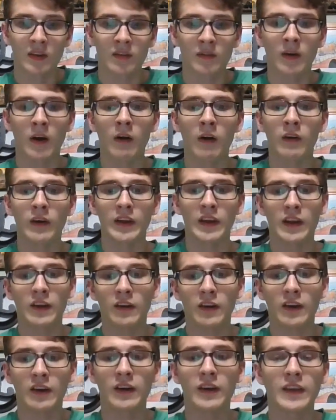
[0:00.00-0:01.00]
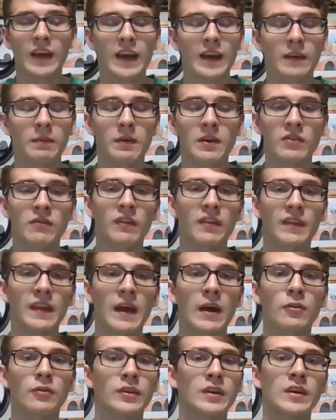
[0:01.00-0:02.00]
Following year, he led the Expedition of
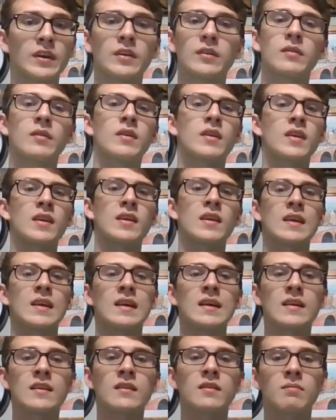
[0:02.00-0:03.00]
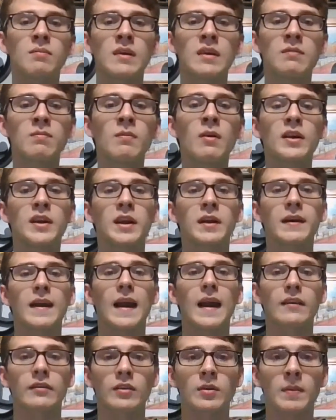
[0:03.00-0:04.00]
1,000. His military
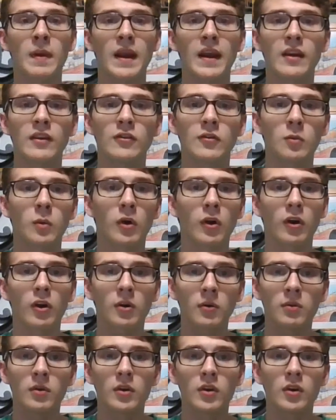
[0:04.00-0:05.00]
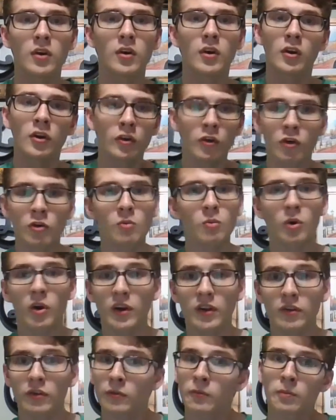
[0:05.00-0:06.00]
escapades were
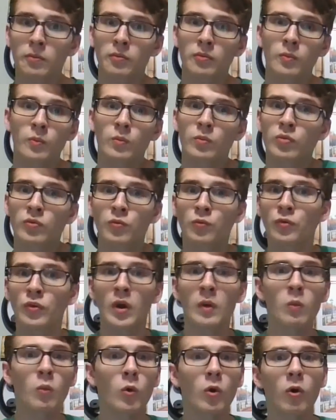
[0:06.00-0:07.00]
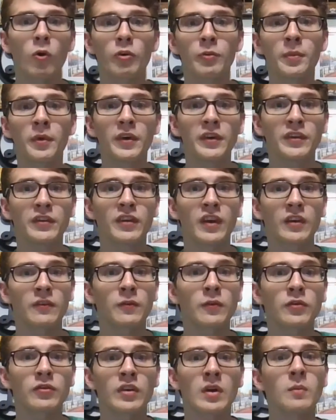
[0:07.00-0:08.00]
numerous. Some were ultimately
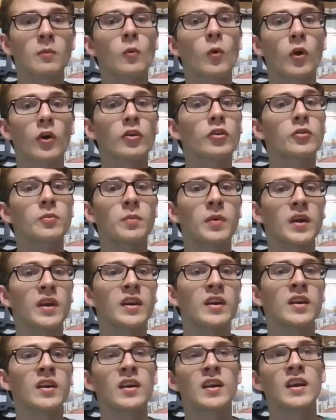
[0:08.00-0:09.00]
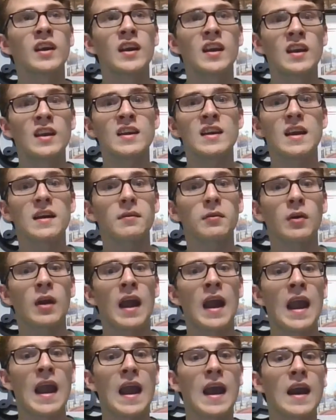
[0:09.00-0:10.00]
successful, some weren't, but he never
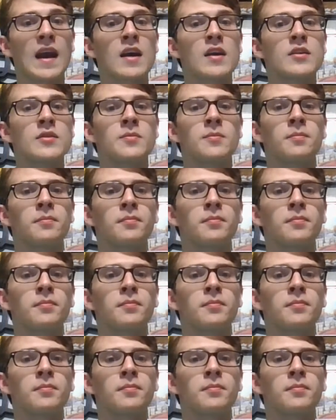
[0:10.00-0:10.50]
had,